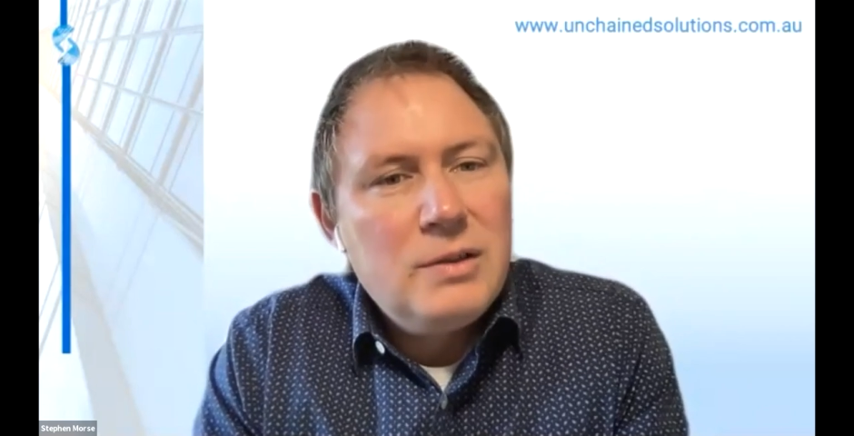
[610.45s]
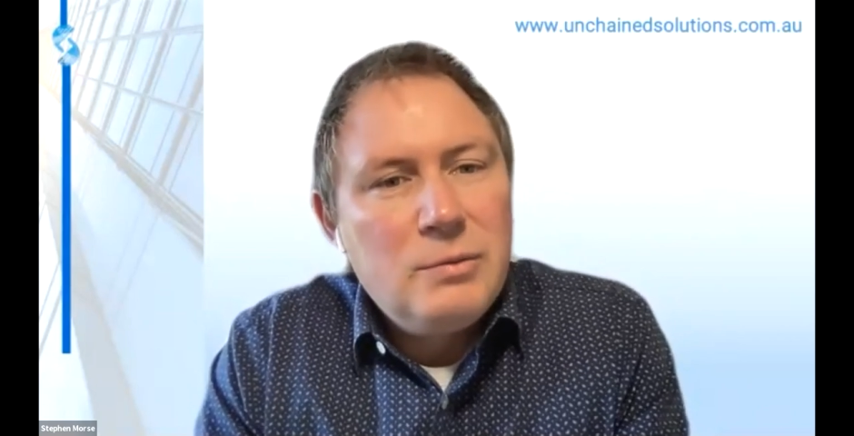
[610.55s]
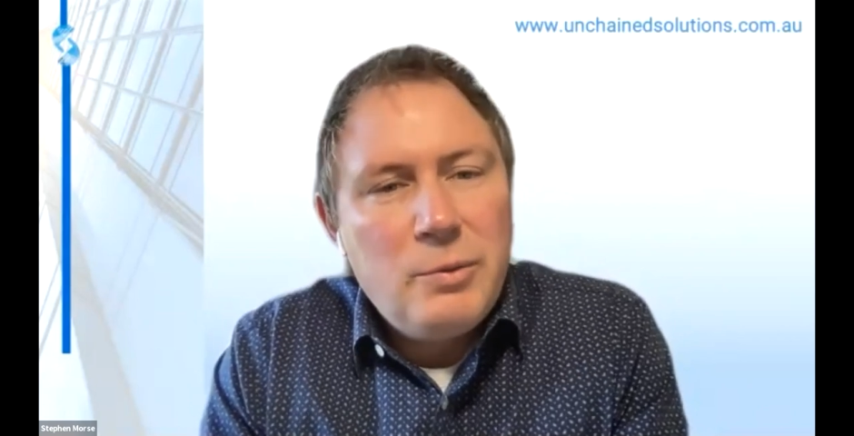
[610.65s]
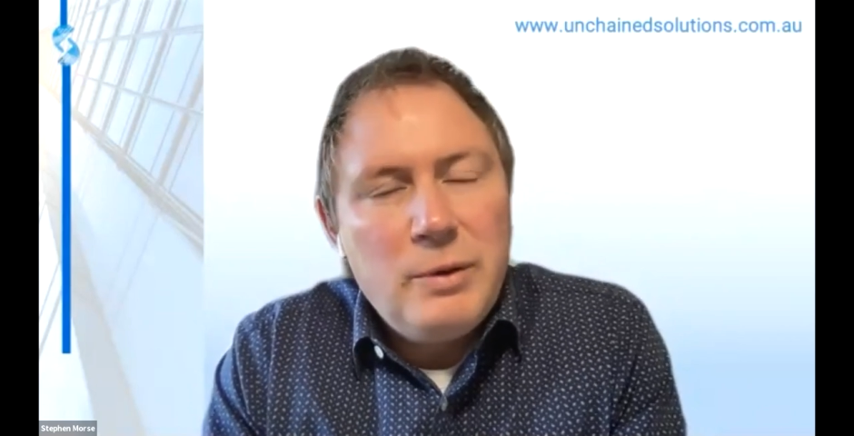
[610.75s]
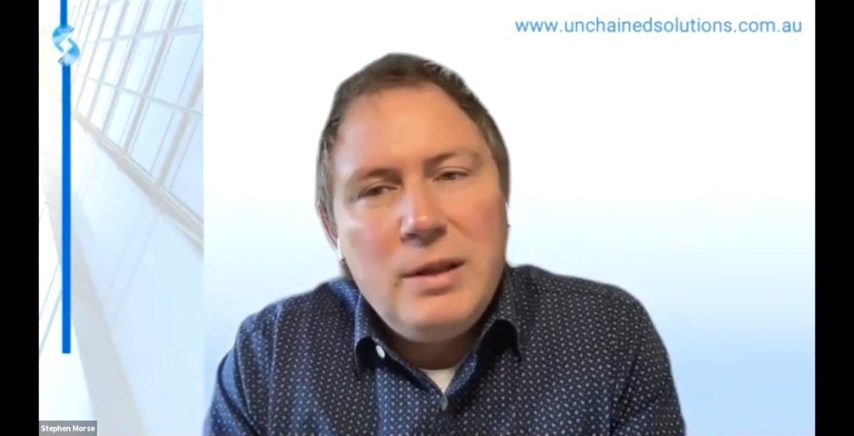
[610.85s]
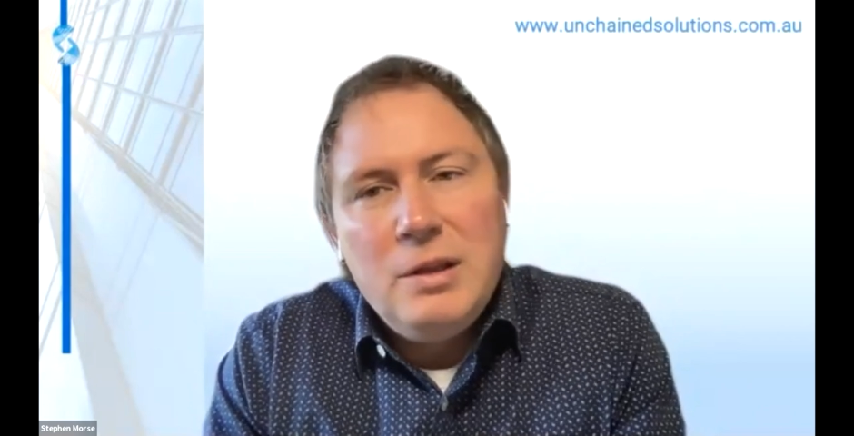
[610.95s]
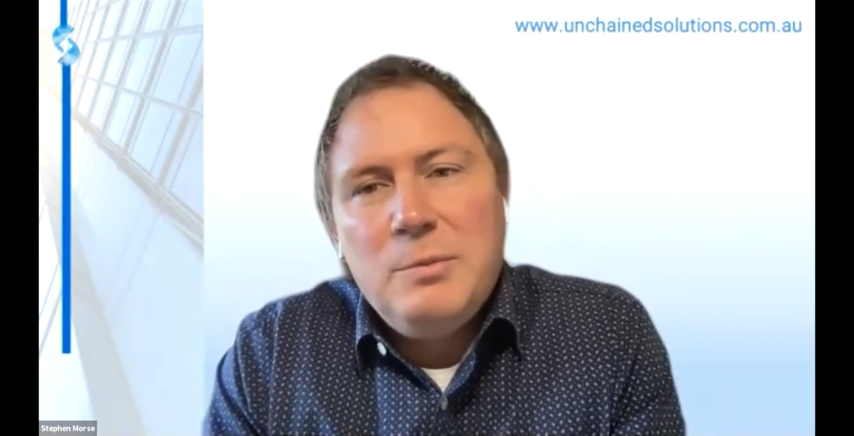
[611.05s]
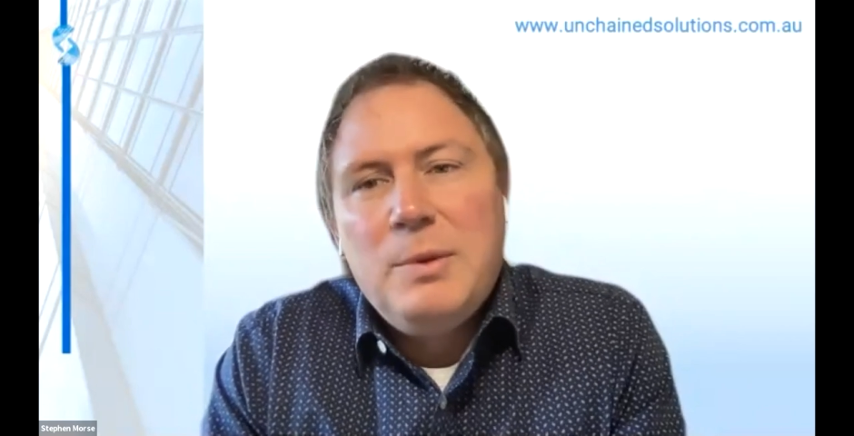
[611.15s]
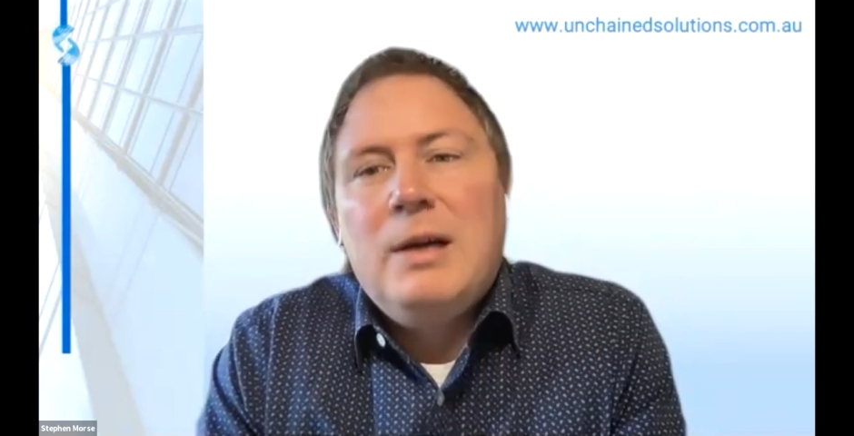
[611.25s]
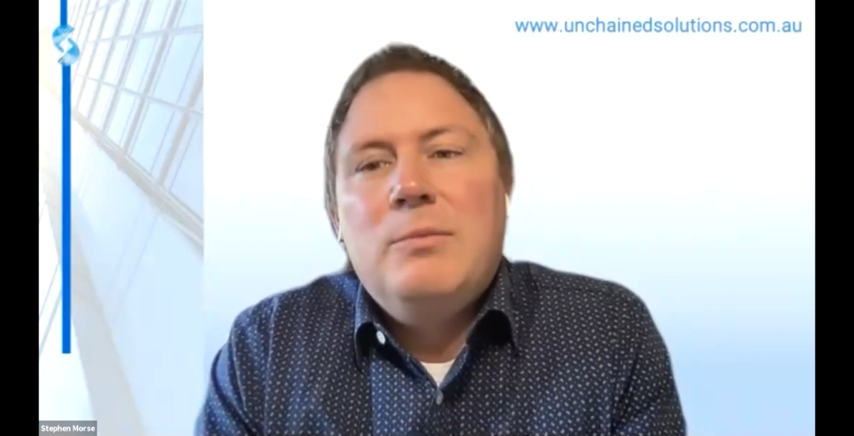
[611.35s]
So when we think
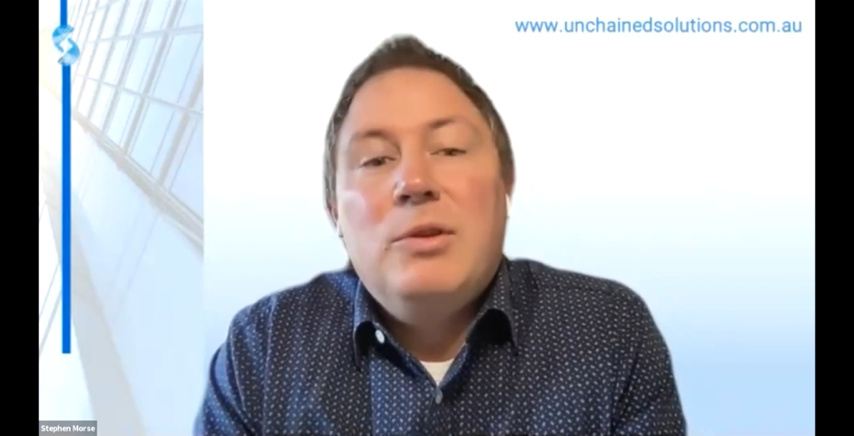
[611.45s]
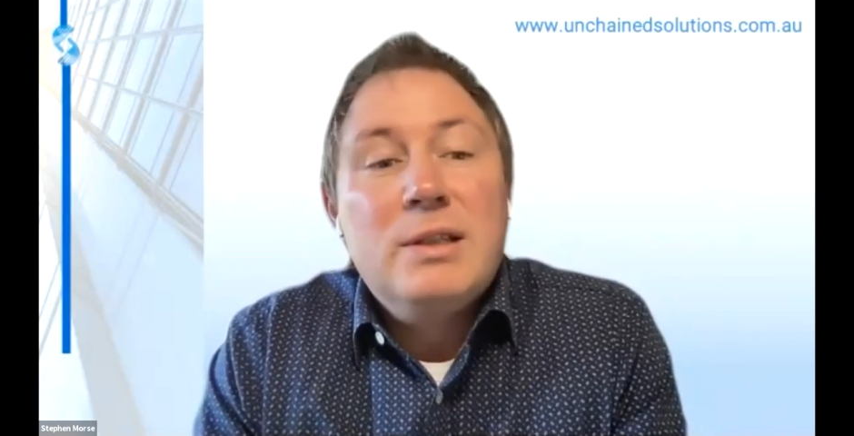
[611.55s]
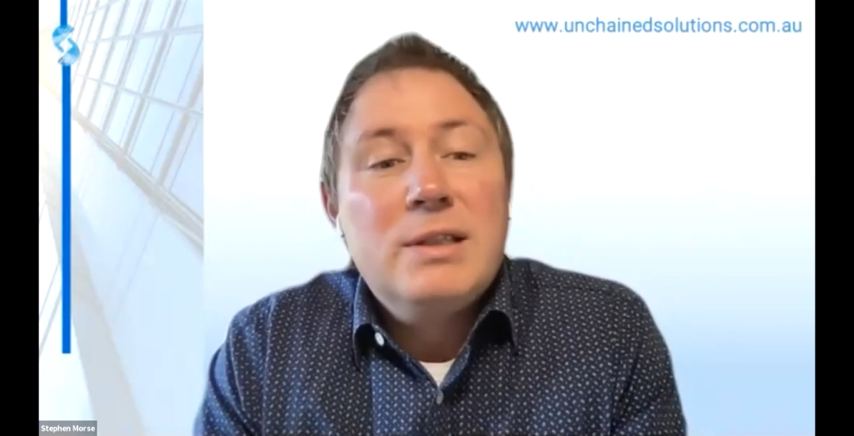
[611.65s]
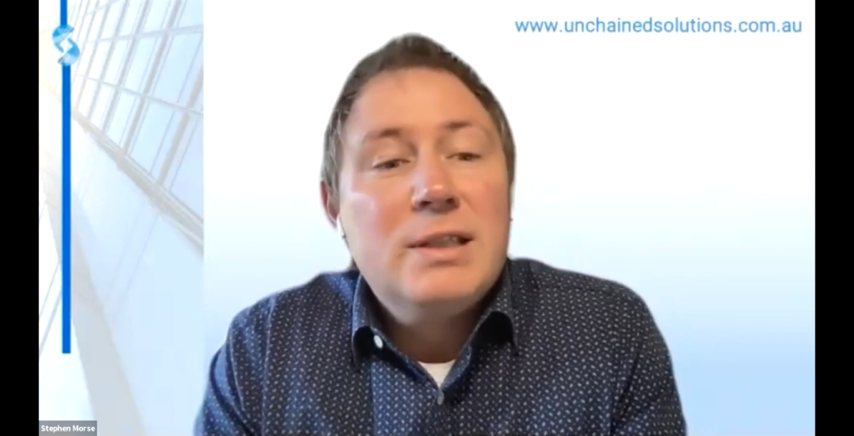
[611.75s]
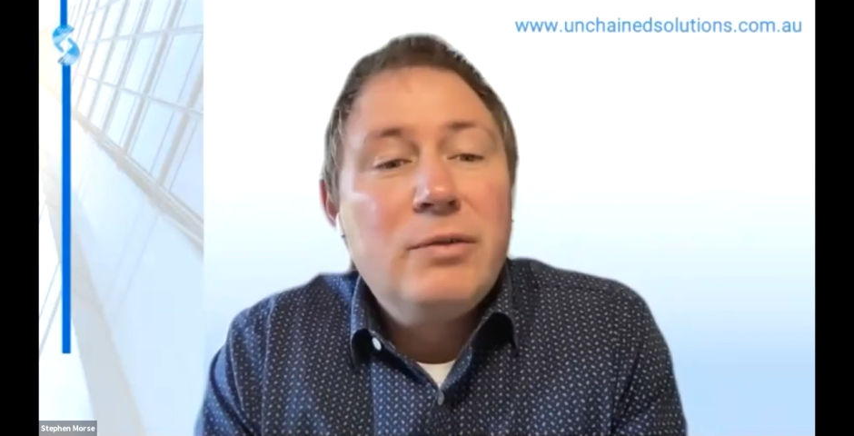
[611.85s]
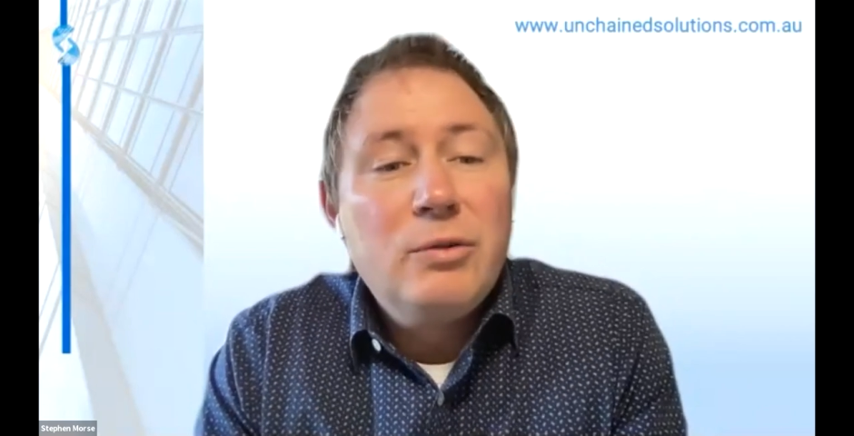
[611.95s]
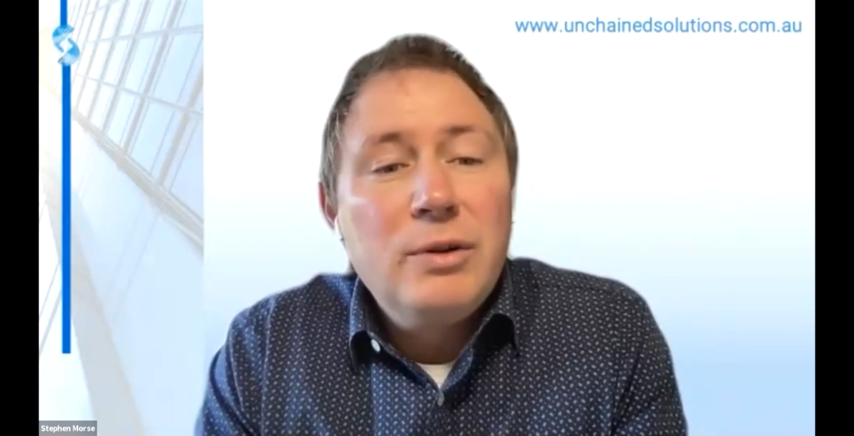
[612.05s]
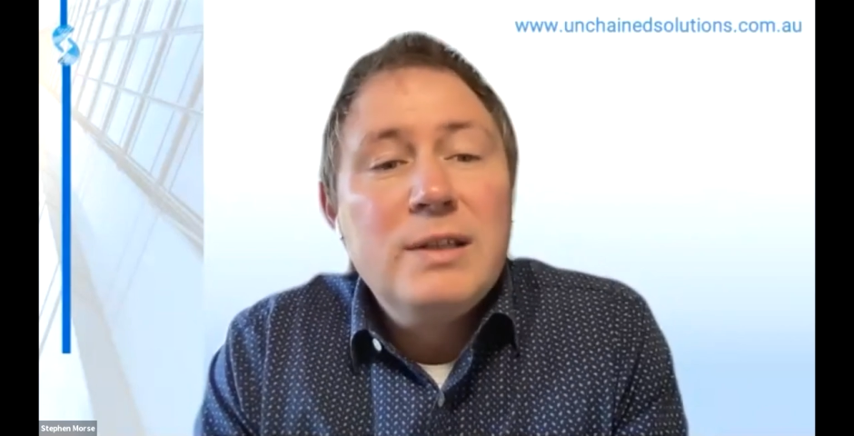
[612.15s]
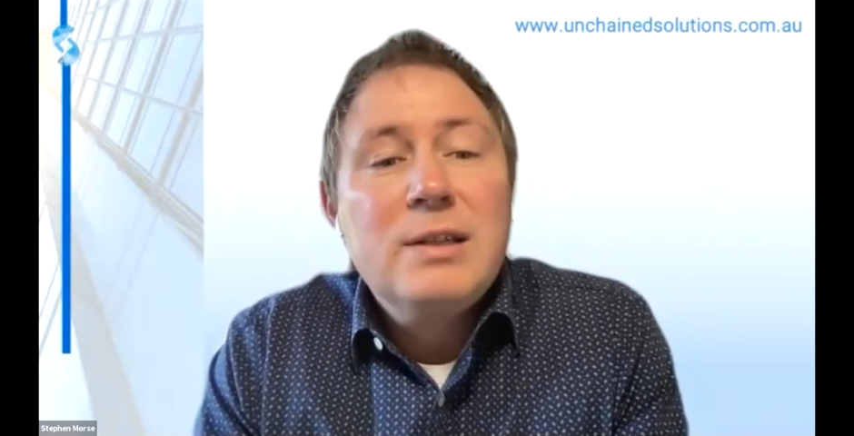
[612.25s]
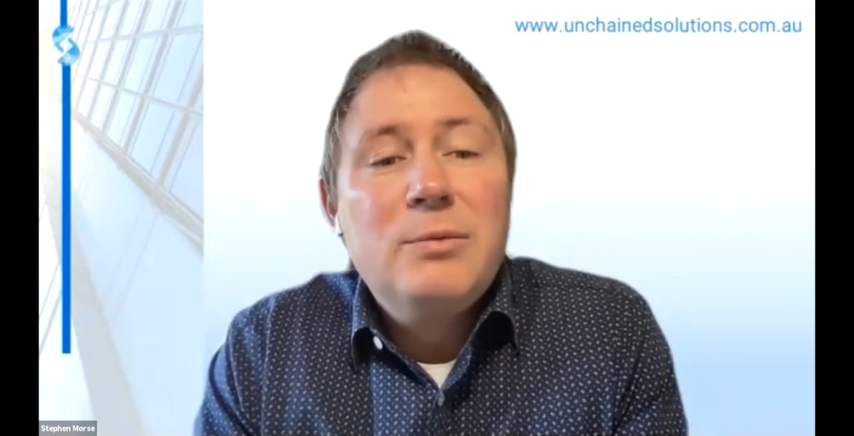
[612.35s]
about modern slavery risk